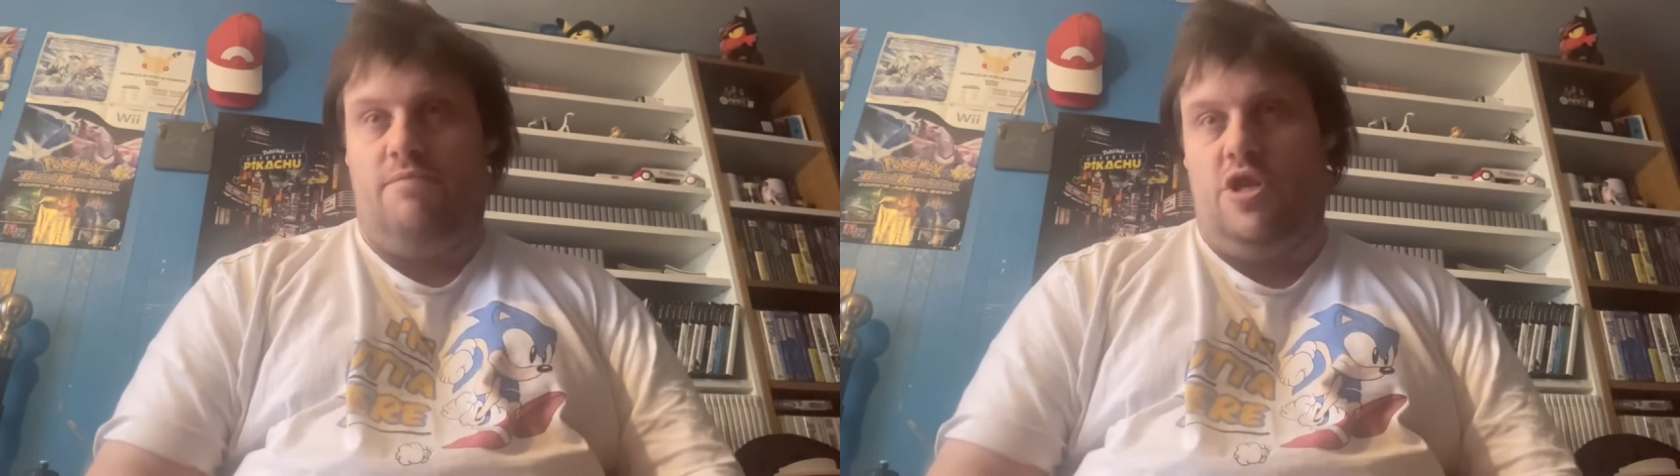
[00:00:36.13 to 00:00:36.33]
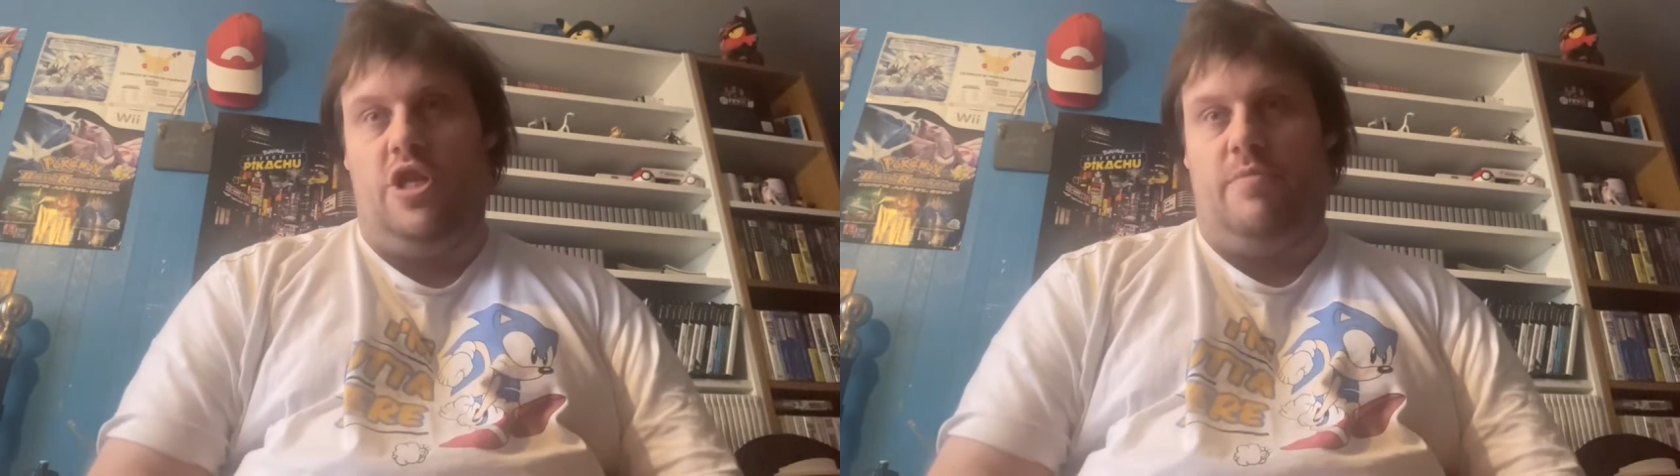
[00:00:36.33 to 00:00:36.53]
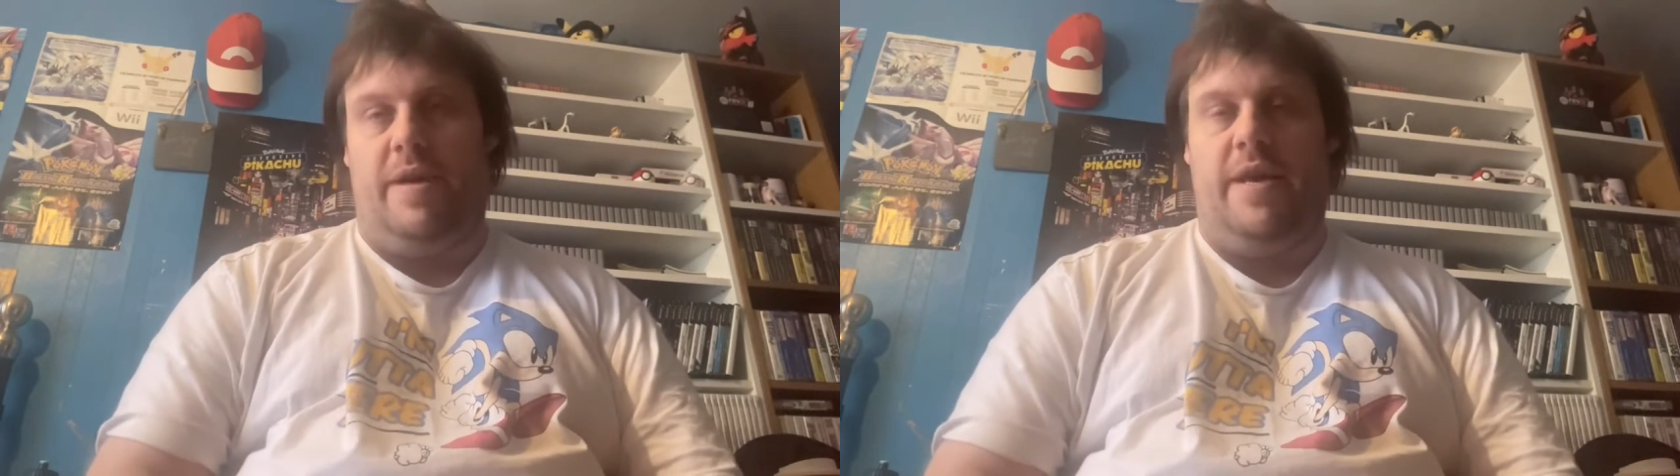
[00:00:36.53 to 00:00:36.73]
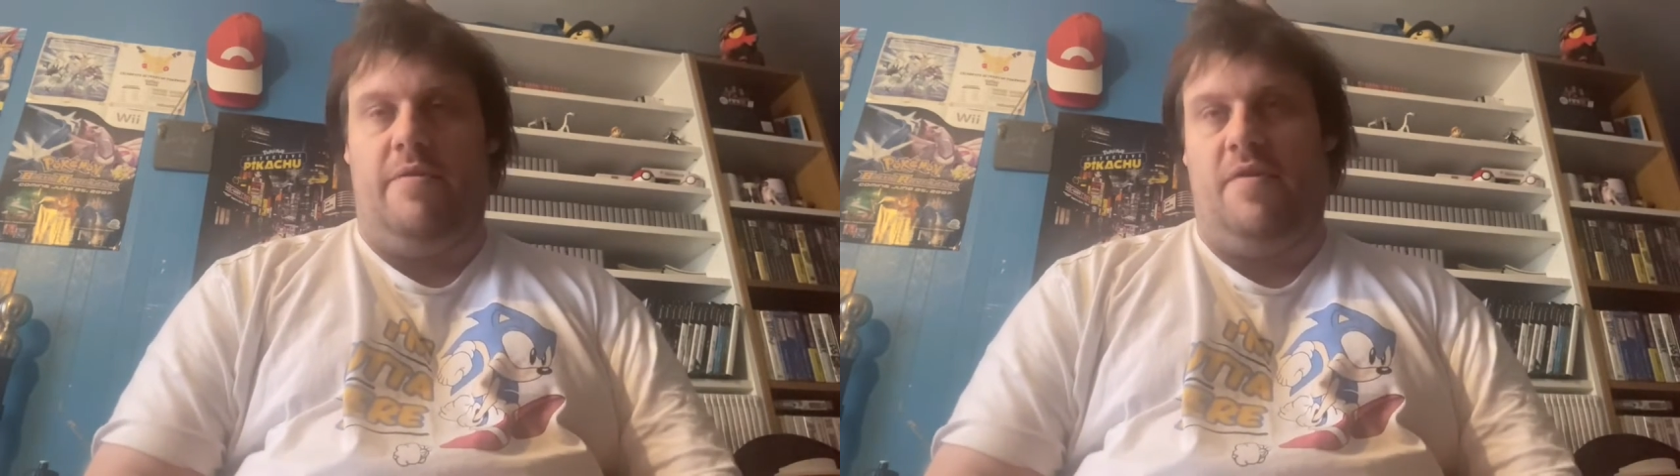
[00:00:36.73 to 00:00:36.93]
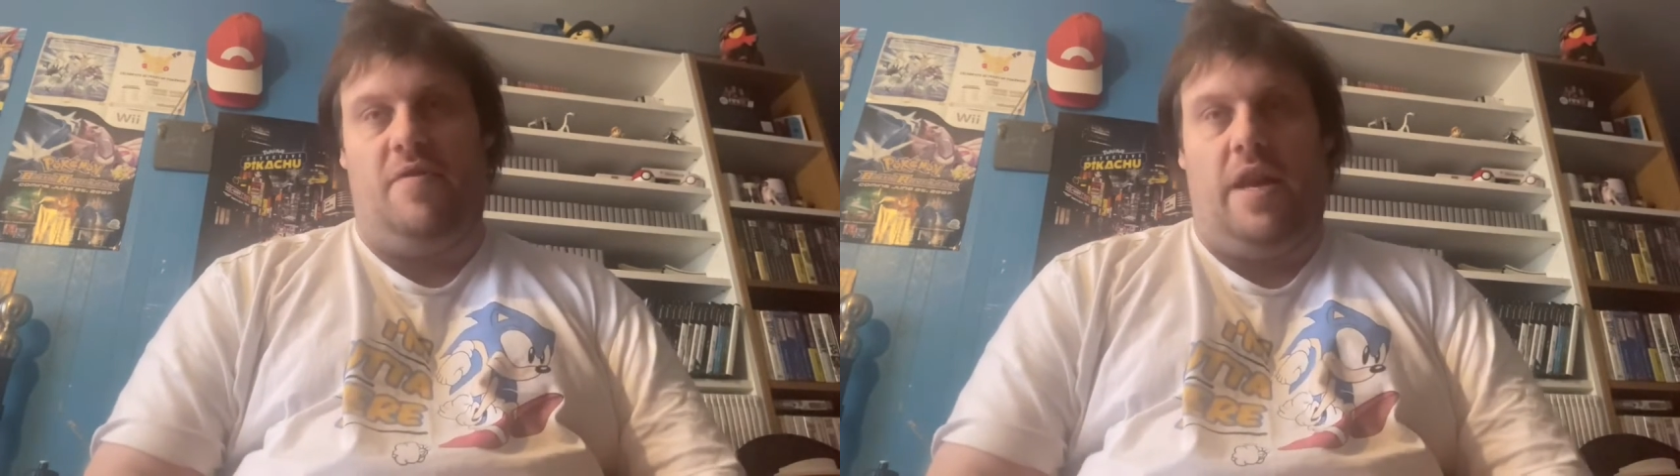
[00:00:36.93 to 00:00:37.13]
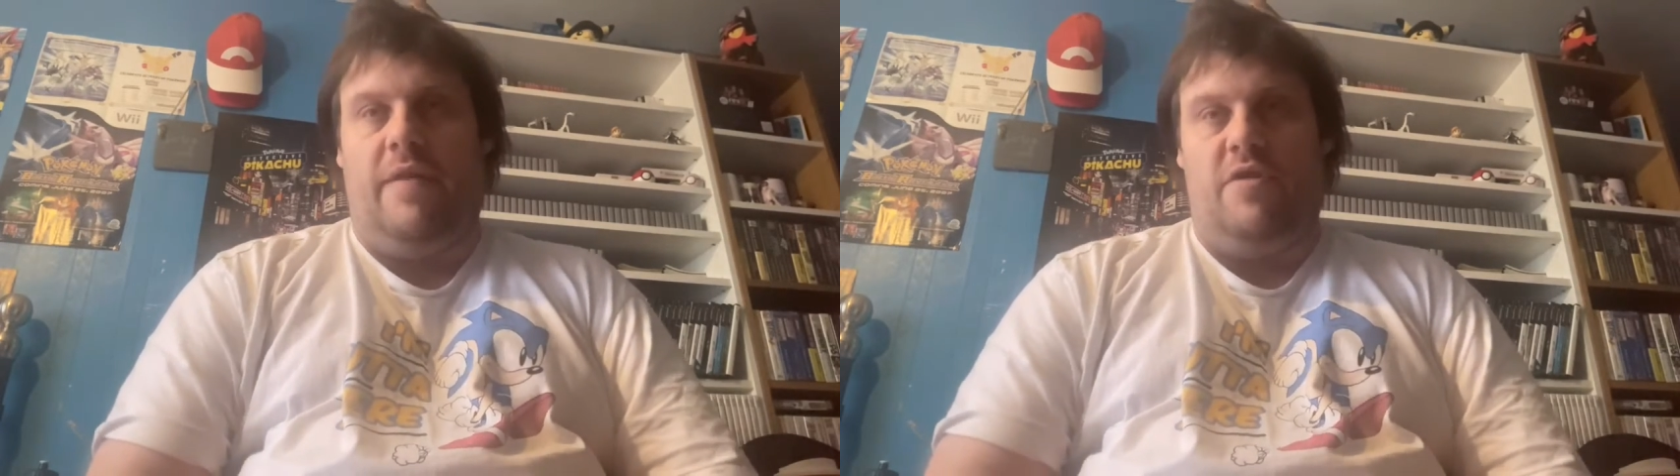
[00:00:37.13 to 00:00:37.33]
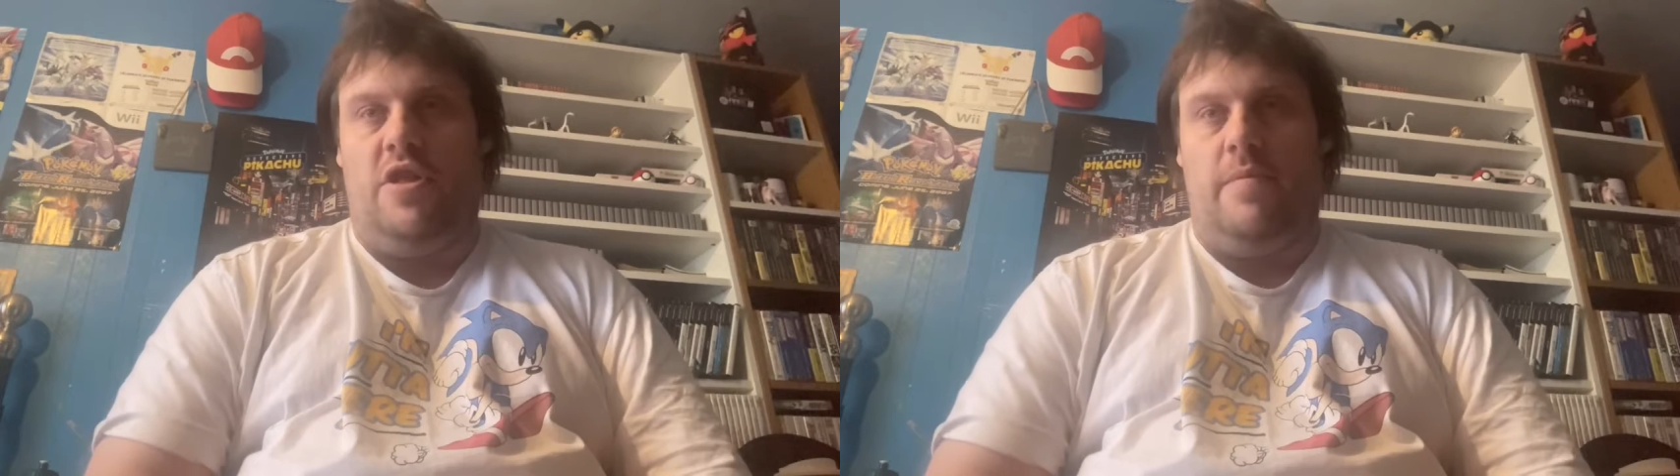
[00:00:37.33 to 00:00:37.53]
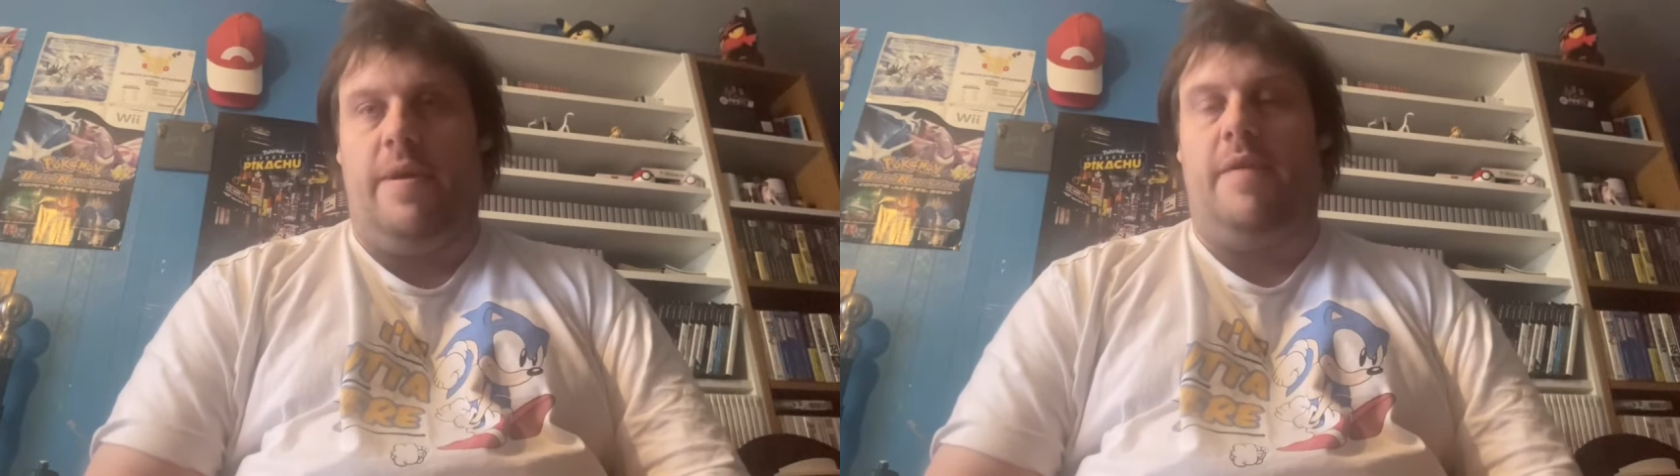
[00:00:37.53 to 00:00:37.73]
ginger beer, because I love
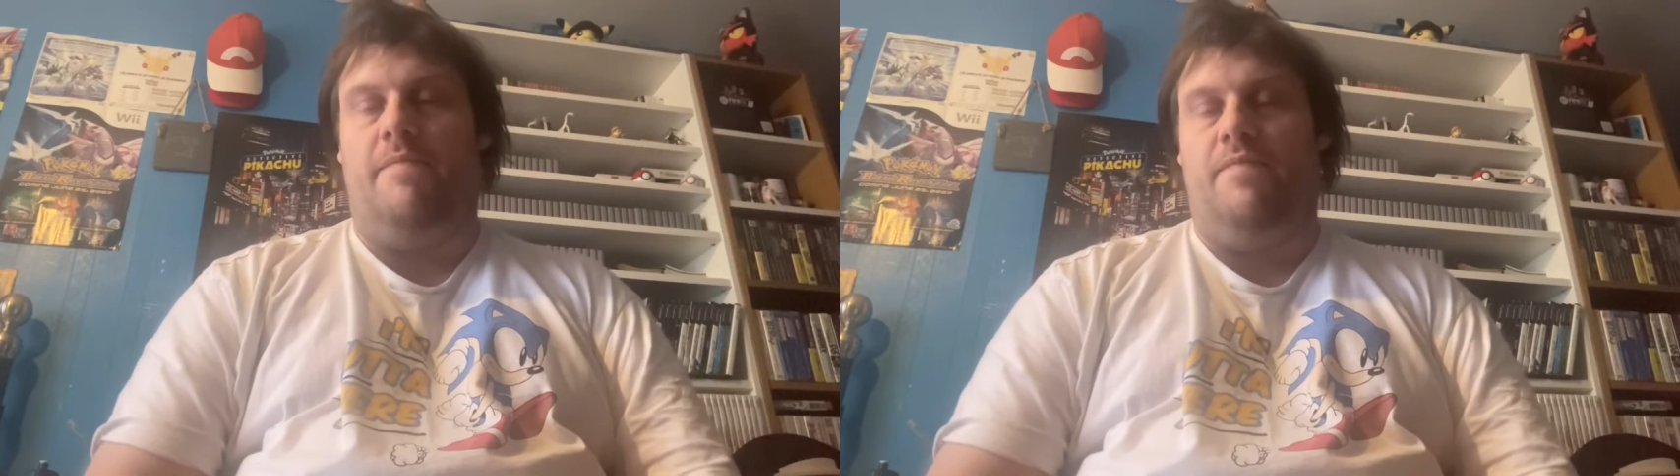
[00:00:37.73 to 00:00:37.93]
ginger beer.